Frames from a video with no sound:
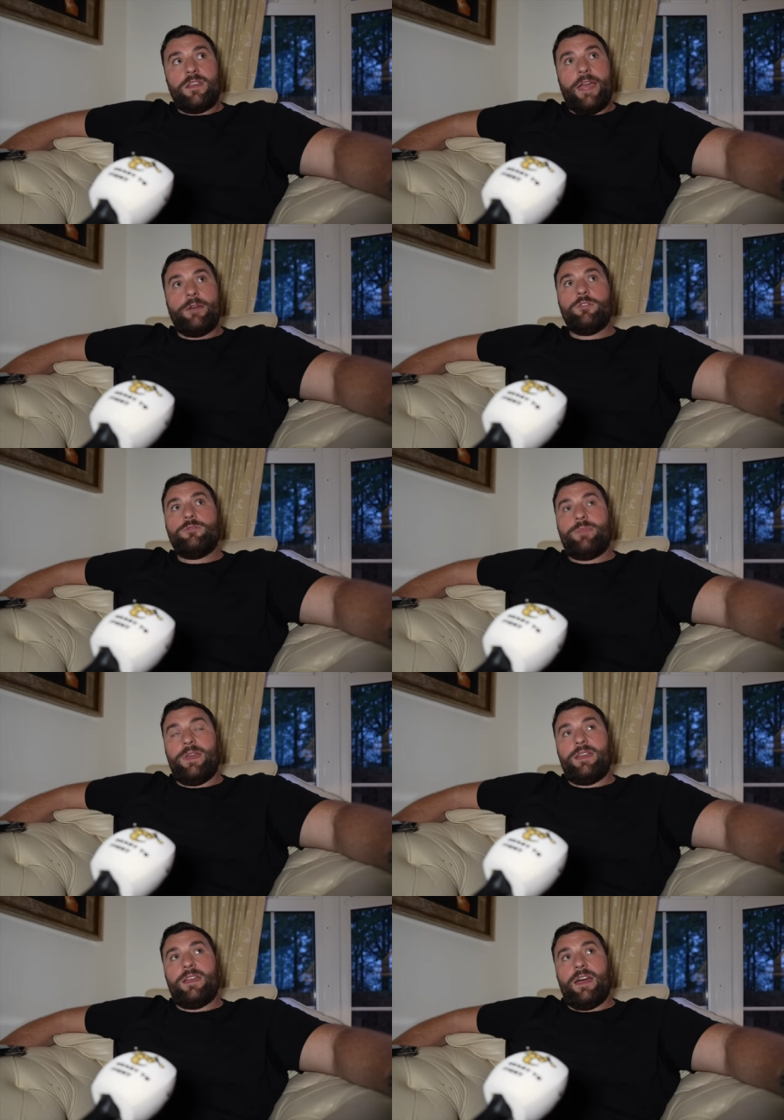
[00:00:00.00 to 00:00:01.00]
it would
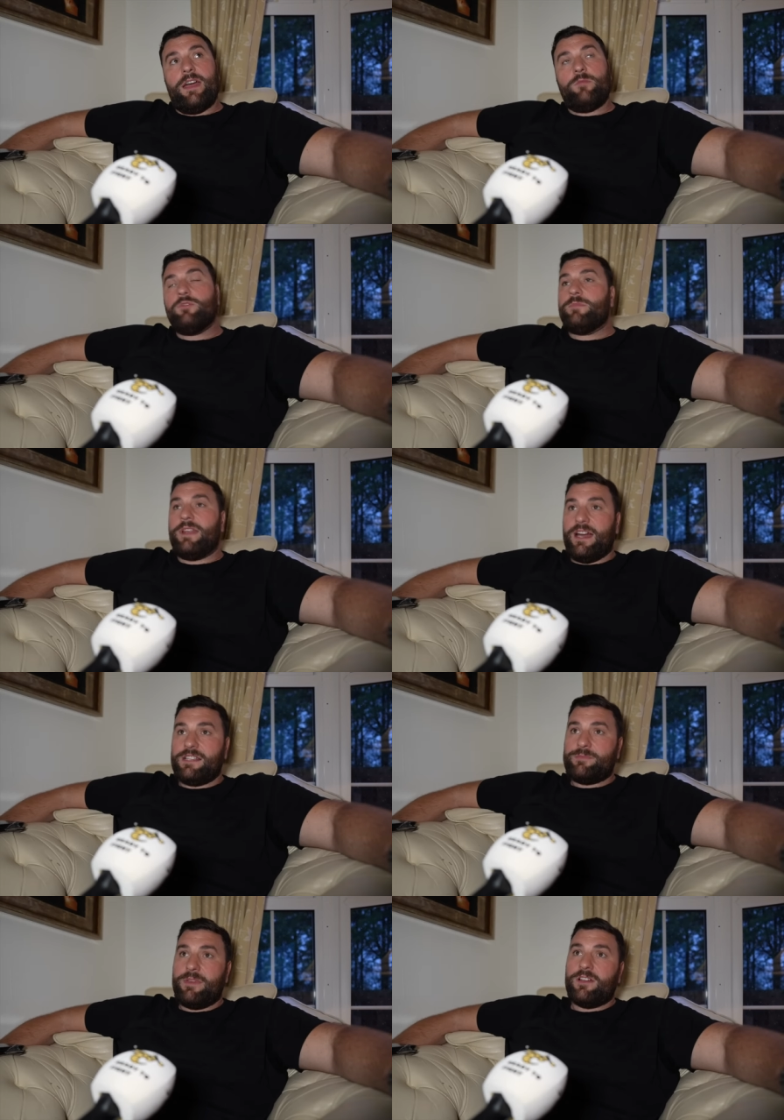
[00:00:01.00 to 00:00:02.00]
be, uh, it wouldn't be
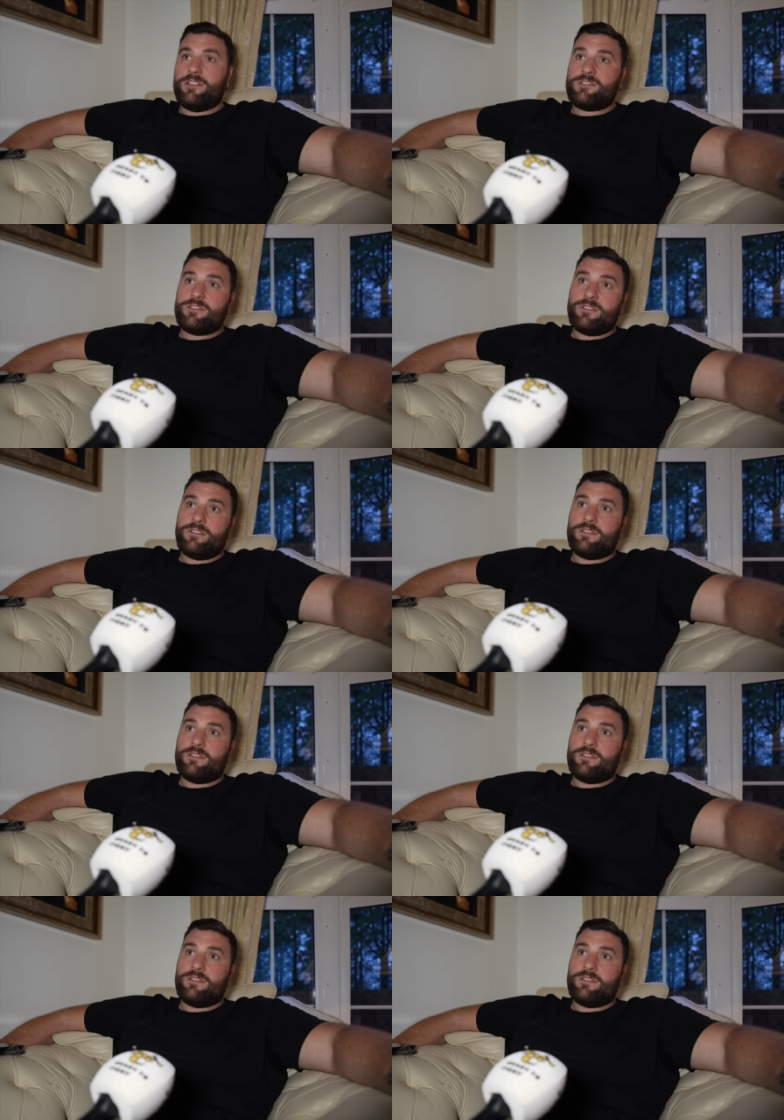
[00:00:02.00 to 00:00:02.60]
nice because